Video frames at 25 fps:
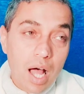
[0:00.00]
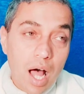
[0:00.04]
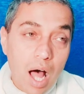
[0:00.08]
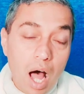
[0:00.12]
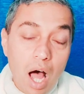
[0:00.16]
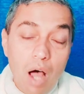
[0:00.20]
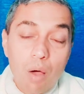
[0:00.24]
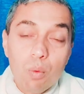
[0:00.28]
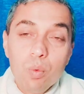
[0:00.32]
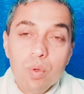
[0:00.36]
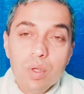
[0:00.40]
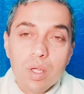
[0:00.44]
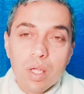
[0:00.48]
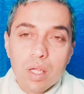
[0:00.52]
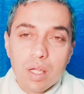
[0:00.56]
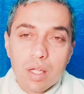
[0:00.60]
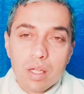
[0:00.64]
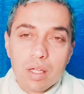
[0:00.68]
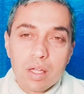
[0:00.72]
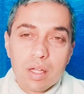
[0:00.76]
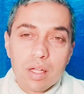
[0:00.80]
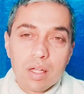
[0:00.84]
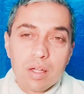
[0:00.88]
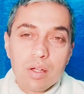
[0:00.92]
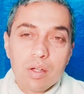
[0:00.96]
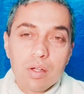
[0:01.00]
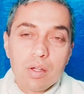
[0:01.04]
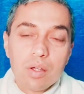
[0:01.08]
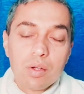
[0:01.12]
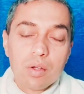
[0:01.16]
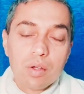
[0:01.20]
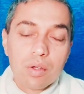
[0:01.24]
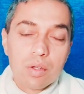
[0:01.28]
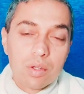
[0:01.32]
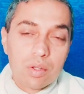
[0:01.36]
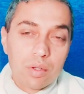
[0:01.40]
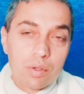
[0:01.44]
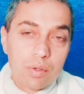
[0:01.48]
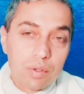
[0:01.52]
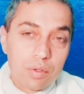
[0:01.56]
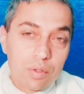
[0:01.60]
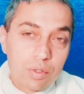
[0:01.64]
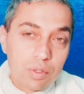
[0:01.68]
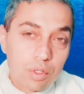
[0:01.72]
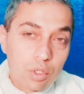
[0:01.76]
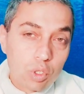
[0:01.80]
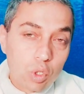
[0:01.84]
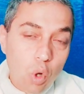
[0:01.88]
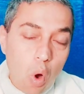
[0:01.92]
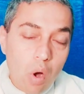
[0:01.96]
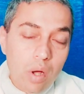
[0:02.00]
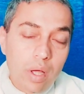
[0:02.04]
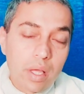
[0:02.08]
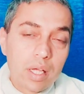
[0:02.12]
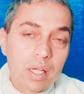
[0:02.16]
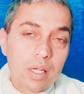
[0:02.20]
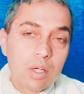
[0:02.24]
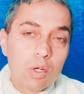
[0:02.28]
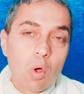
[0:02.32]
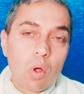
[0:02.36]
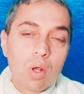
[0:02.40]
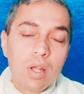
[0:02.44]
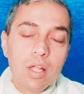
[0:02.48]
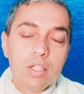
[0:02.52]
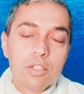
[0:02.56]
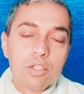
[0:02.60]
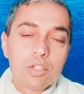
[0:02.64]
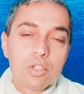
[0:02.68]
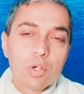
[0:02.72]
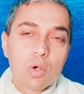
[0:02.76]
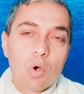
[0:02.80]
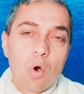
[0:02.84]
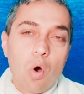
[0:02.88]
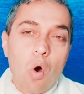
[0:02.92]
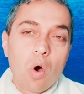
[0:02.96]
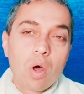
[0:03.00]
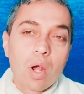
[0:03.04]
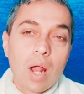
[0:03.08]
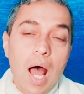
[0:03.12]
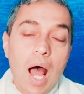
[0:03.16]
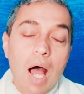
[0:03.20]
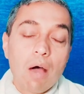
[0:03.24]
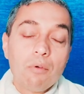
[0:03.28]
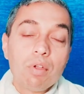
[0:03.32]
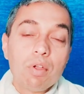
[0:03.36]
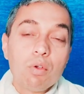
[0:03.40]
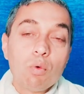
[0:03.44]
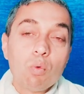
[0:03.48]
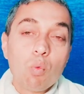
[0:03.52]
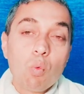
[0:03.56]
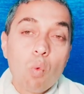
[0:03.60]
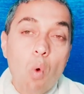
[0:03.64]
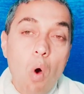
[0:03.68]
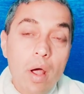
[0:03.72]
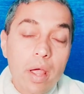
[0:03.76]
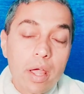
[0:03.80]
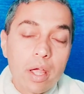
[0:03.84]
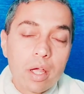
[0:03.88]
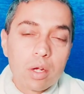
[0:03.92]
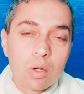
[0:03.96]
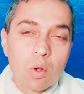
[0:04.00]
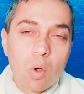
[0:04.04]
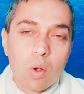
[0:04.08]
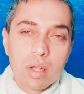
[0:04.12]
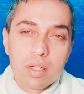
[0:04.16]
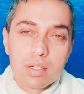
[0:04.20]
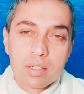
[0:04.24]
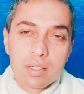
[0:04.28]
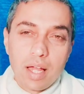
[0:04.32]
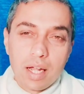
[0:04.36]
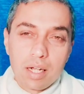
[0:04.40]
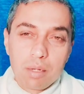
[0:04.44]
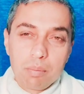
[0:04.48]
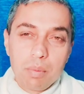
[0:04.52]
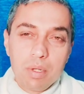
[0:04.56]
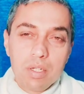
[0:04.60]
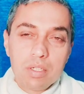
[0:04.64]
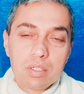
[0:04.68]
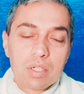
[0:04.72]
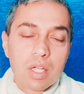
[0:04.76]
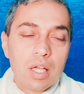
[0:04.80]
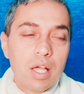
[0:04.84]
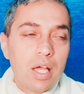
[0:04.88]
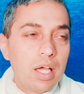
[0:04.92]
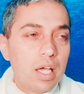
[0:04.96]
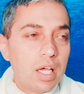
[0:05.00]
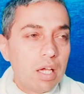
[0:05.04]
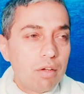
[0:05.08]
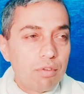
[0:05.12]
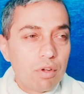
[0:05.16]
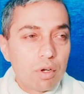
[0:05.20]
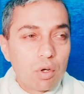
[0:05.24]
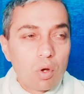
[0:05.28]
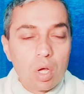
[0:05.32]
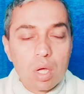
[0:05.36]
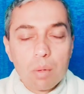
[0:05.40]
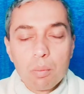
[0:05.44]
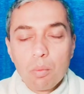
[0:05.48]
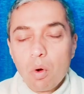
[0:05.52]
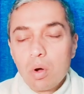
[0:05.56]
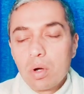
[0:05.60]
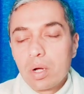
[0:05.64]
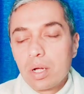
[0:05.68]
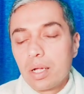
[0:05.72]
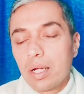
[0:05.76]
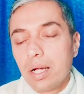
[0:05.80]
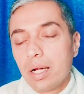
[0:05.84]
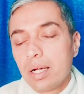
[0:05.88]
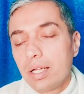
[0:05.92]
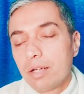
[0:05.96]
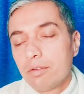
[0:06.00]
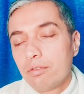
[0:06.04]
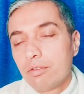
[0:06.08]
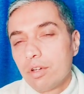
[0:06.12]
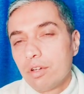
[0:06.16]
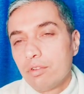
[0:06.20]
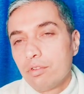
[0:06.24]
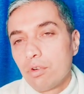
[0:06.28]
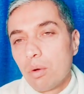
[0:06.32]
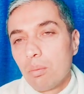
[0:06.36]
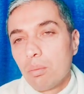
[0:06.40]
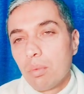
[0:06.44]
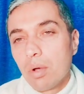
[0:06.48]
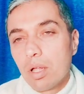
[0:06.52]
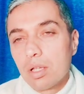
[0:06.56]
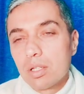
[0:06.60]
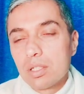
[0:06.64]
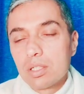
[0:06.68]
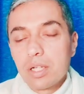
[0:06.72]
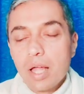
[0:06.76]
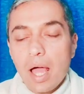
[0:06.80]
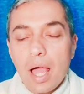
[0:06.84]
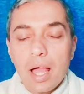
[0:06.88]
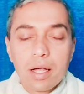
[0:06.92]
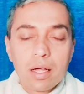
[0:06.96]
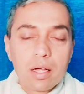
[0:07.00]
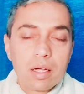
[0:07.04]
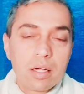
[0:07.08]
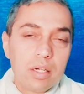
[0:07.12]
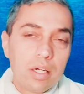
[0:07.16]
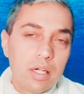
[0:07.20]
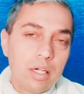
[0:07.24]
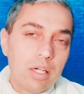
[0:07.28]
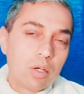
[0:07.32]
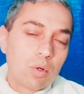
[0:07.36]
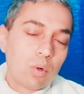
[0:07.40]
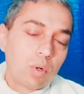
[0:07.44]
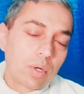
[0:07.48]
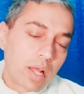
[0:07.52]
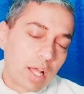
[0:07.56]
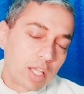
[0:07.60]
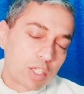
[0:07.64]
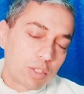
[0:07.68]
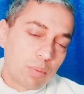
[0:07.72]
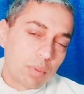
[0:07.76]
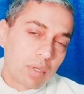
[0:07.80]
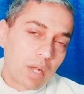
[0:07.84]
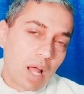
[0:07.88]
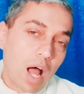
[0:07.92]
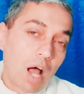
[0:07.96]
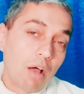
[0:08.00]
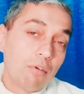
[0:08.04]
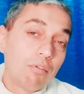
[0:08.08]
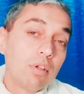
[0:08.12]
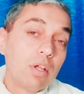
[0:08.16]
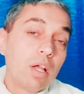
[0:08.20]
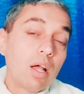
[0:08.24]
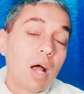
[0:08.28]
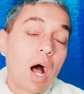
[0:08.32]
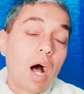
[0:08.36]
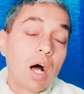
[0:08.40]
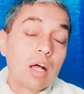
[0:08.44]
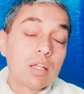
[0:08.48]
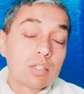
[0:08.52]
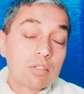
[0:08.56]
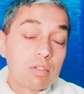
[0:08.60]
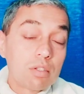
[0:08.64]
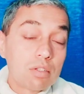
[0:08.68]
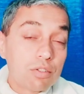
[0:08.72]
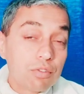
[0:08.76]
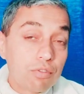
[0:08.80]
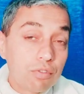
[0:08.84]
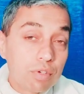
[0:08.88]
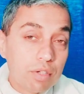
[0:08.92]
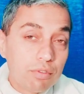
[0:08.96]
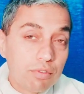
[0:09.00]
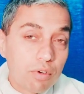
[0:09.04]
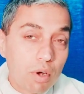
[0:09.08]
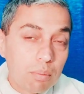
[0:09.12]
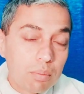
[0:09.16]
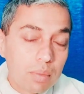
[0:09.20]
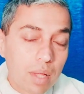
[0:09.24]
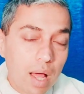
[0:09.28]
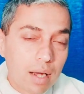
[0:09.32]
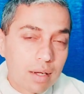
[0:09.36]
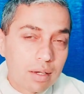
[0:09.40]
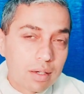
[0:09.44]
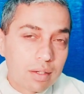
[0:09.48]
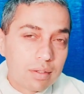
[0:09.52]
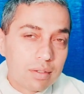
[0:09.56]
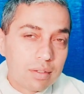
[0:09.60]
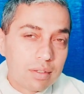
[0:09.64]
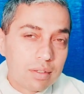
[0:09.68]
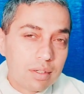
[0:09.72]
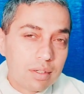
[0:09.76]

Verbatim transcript: are we talking knowledge or are we walking knowledge? That means if you're talking about getting free from lust, anger, greed, ego, attachment, are we ourselves free from that?